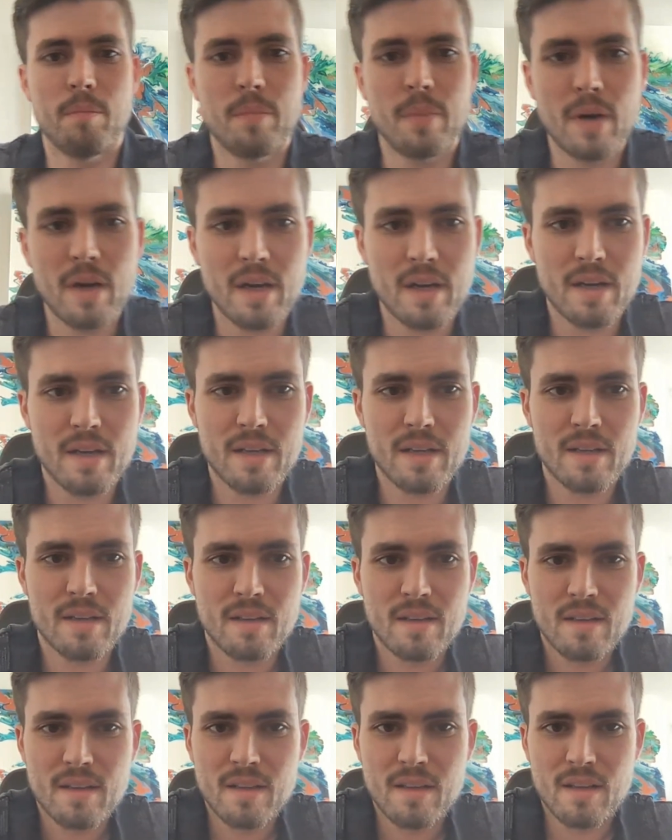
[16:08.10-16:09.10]

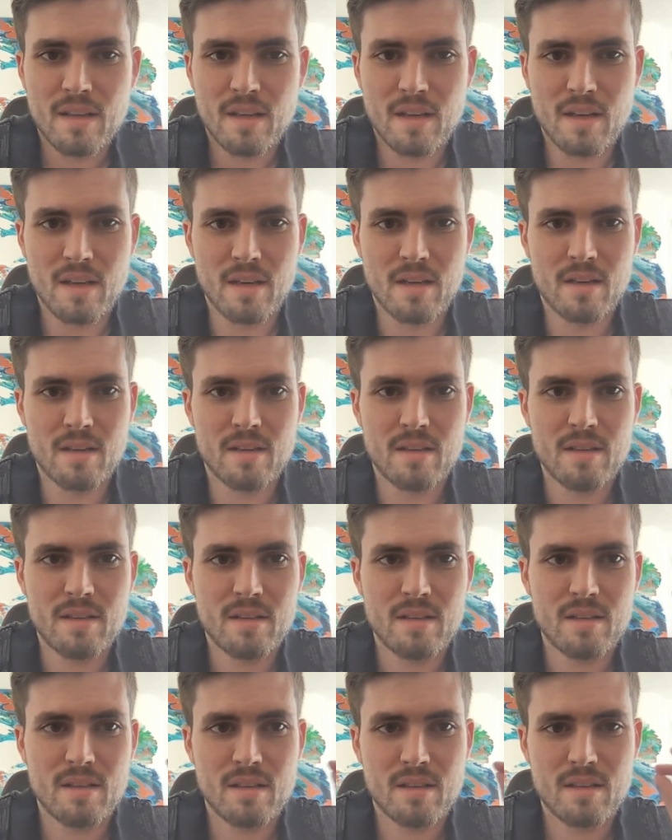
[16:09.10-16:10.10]
But
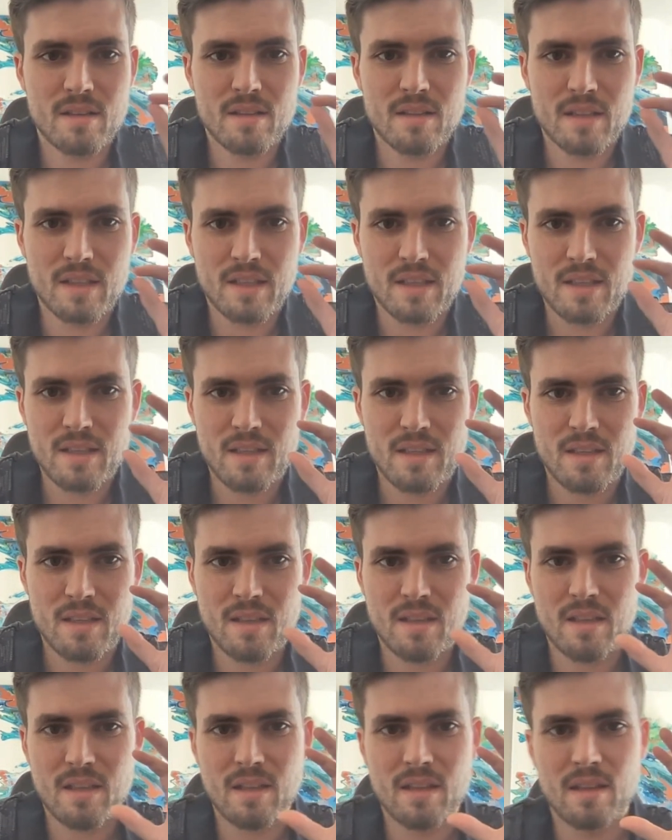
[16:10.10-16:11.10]
like
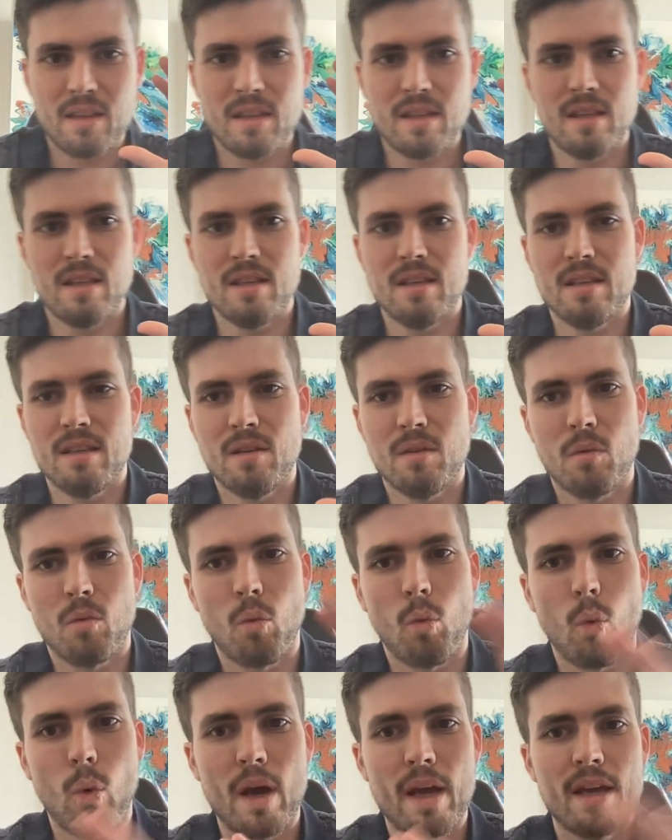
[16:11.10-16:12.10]
the
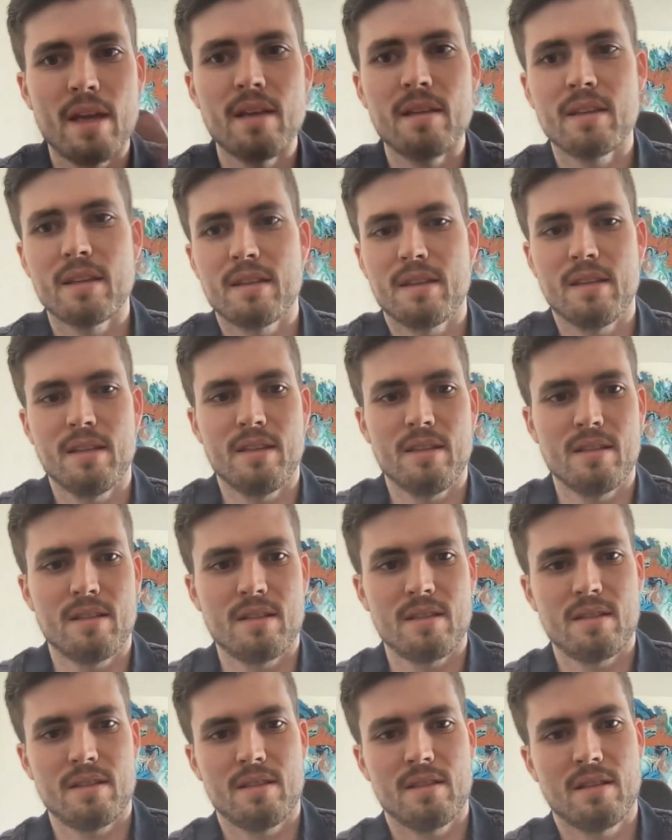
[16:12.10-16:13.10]
way that
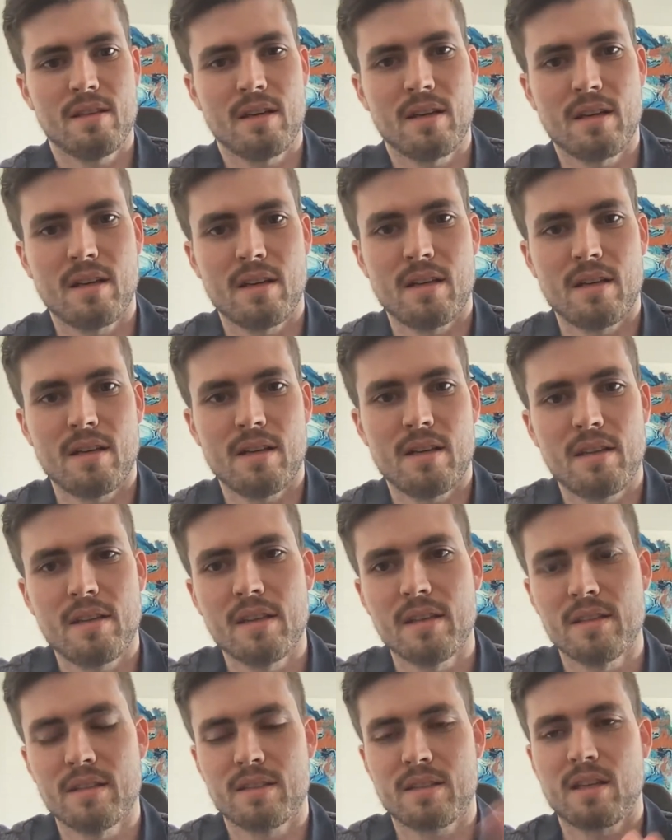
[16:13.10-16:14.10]
these
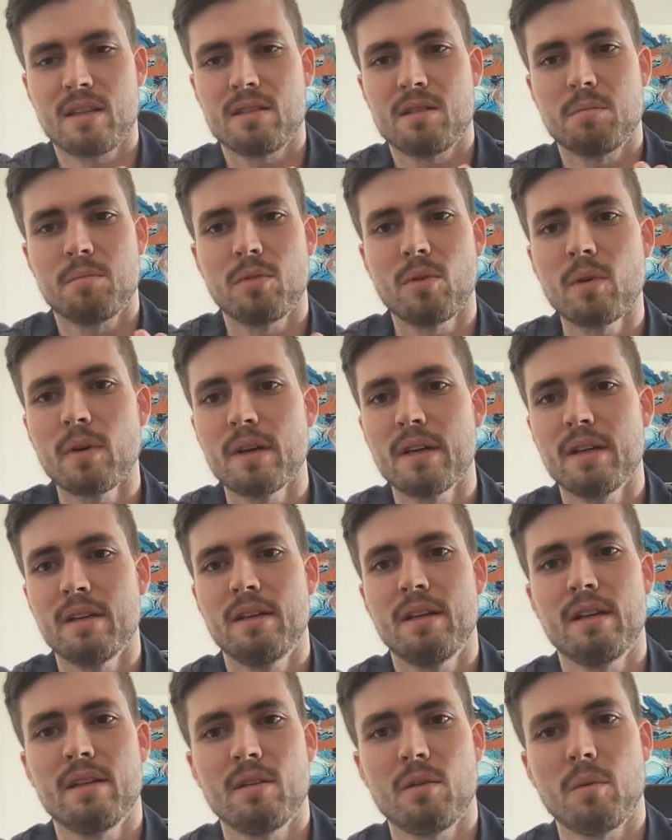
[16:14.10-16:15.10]
things get
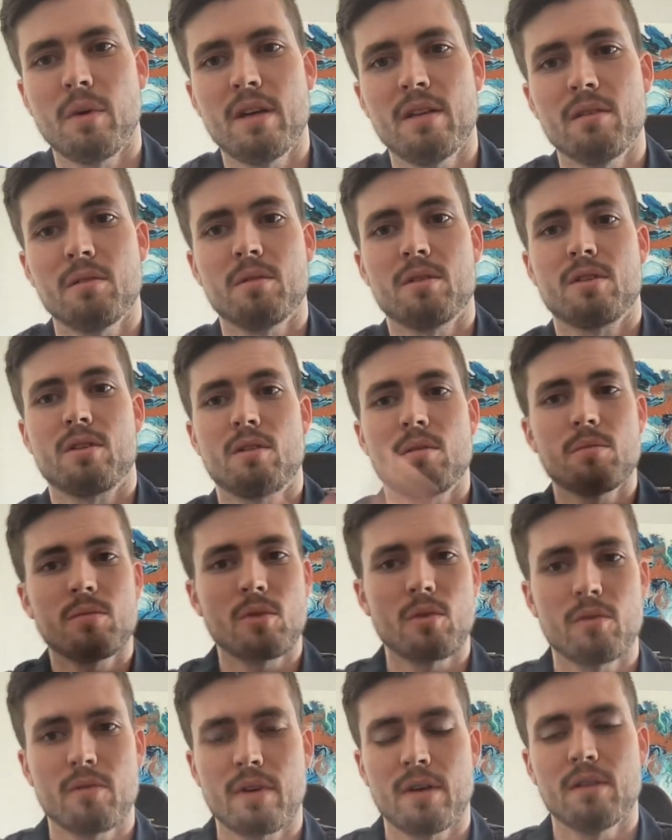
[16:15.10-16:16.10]
deployed and the way the return
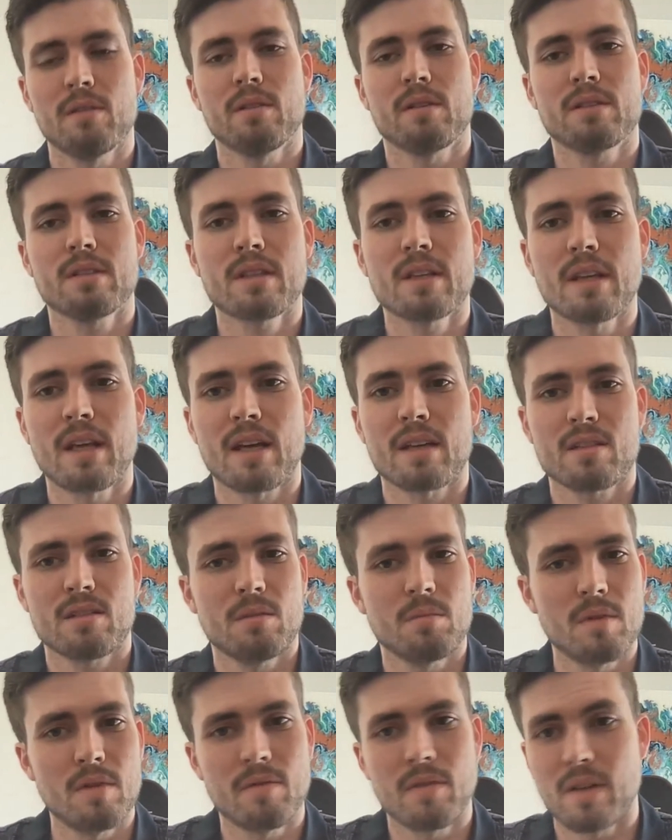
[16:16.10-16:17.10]
profile looks can
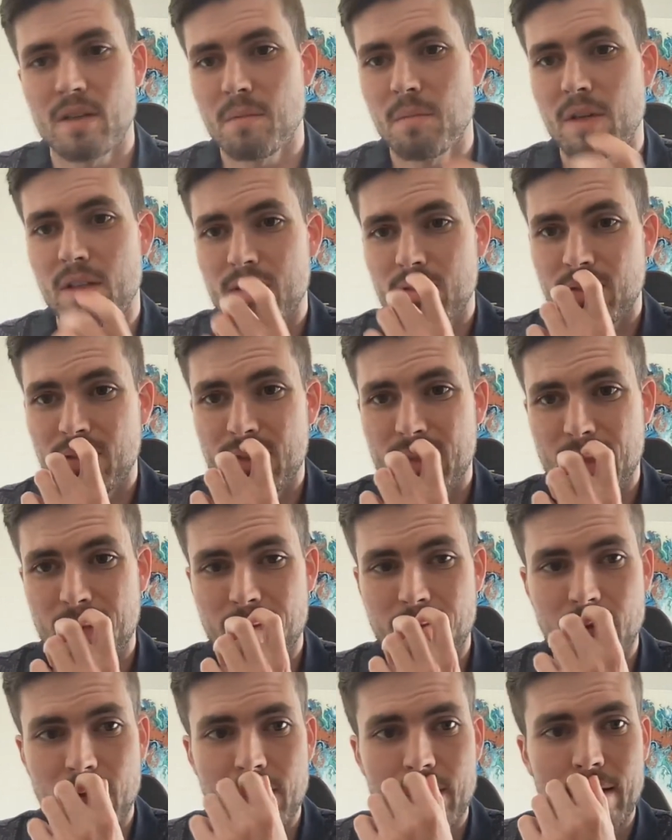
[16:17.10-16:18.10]
actually be fundamentally
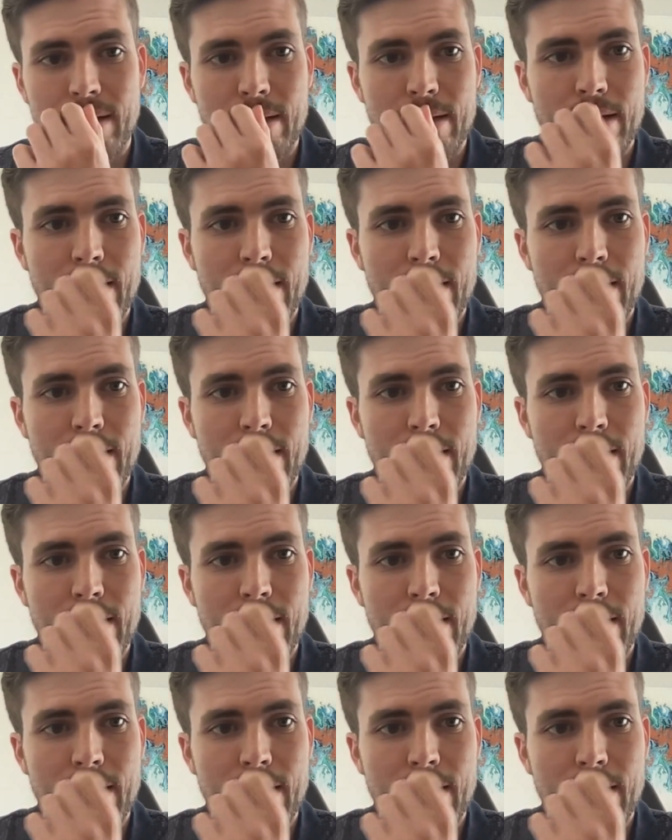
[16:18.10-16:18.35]
different.